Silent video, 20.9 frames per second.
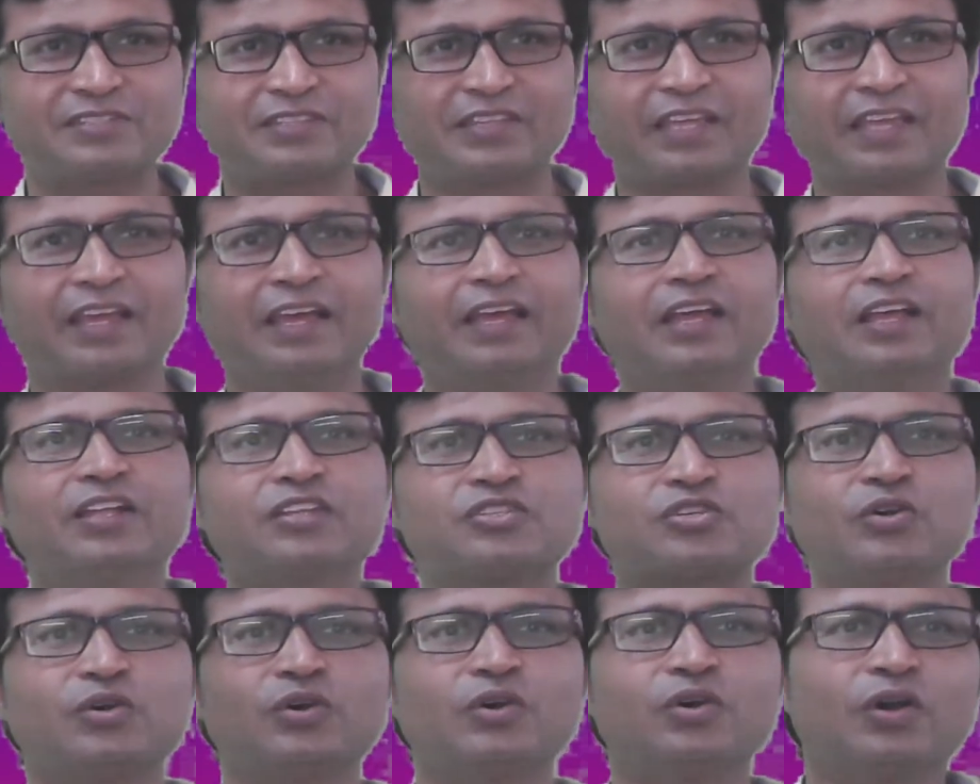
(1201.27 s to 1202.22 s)
thing.
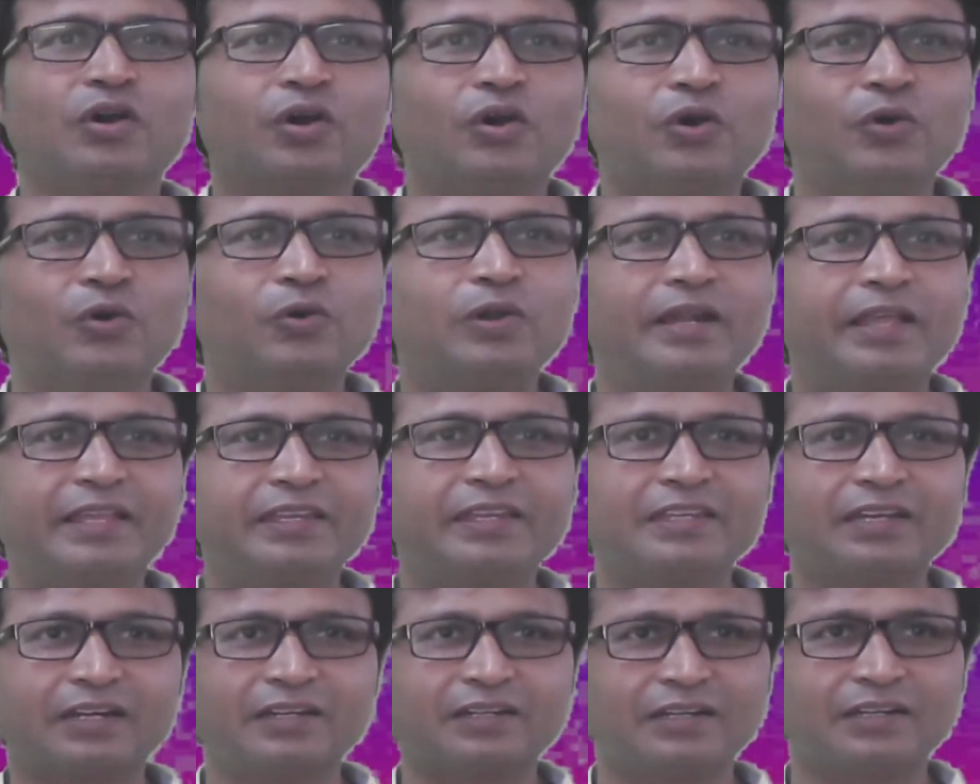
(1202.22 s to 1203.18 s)
So old and
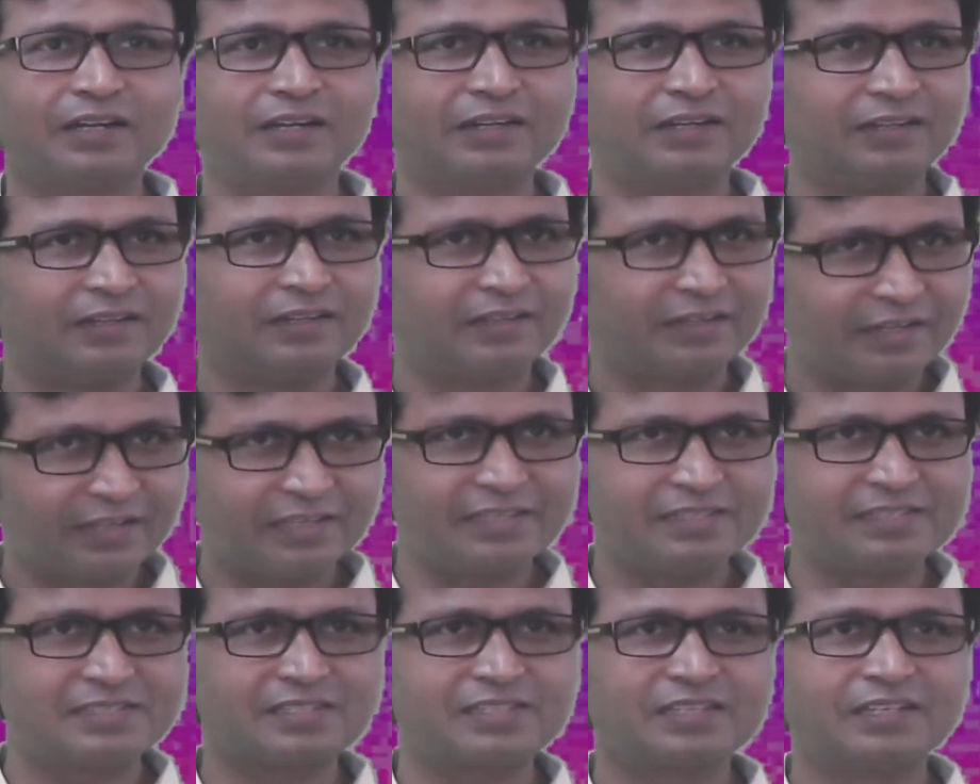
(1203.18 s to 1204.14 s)
young
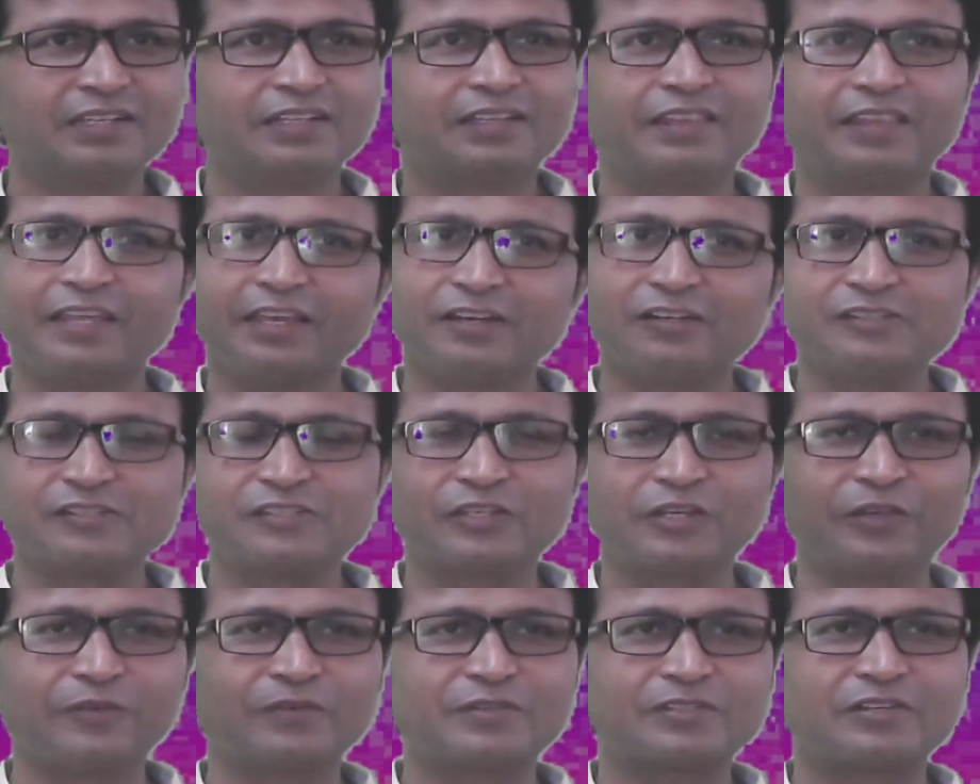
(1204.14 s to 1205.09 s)
trees, they also
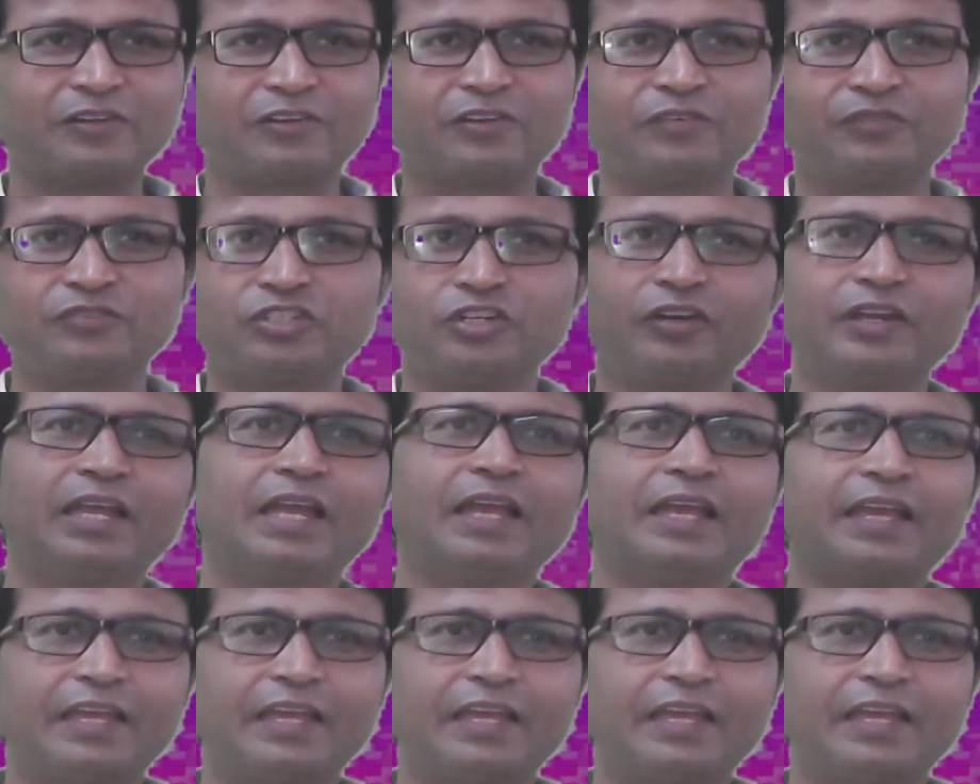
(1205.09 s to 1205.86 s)
give us a lot of joy.